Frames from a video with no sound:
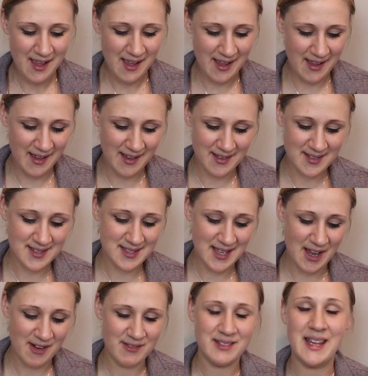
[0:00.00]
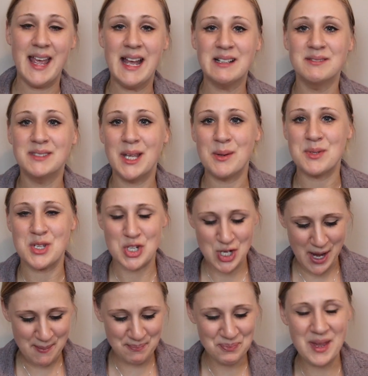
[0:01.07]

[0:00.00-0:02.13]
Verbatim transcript: Uh, so yeah, that was a shame.